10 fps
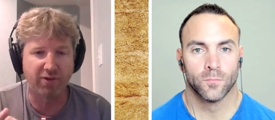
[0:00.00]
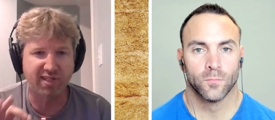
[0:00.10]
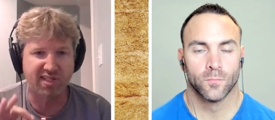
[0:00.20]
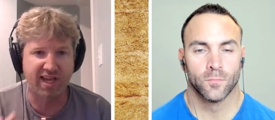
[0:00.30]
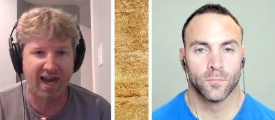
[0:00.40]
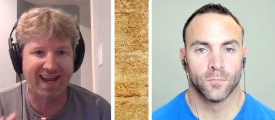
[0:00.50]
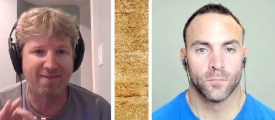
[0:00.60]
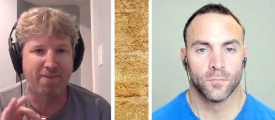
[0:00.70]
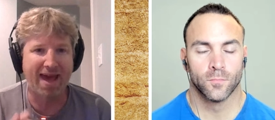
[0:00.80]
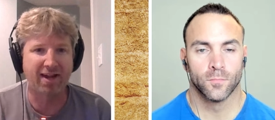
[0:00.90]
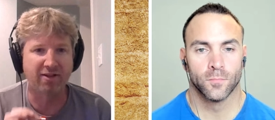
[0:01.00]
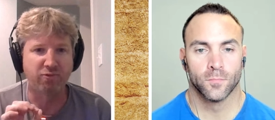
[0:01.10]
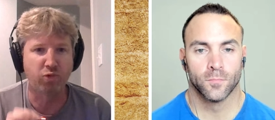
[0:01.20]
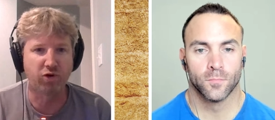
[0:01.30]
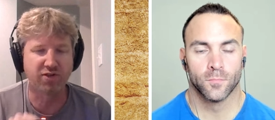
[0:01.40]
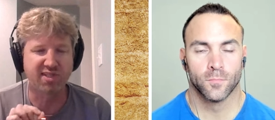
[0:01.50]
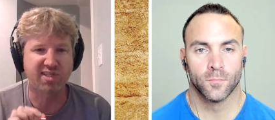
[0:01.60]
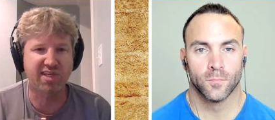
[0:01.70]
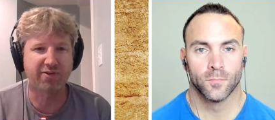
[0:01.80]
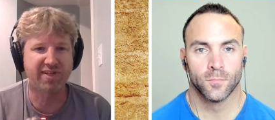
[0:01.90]
Speaker 1: focused in on a battle of World
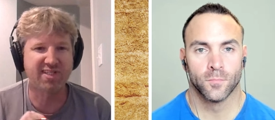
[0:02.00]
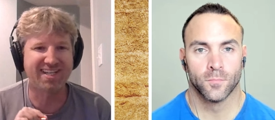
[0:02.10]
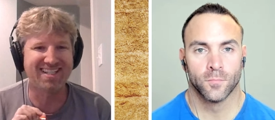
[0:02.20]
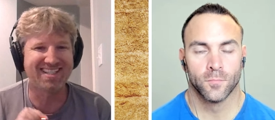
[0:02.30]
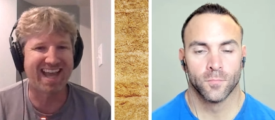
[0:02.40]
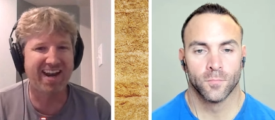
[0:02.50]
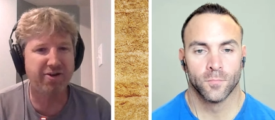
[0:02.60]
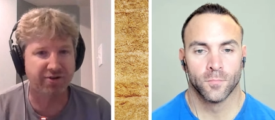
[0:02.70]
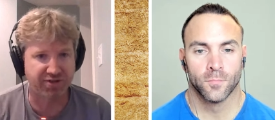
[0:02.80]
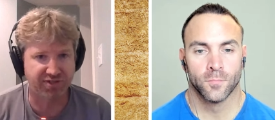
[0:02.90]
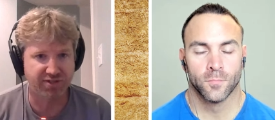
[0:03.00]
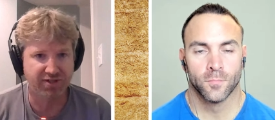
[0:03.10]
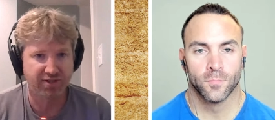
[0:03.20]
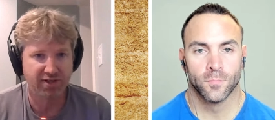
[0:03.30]
Series contenders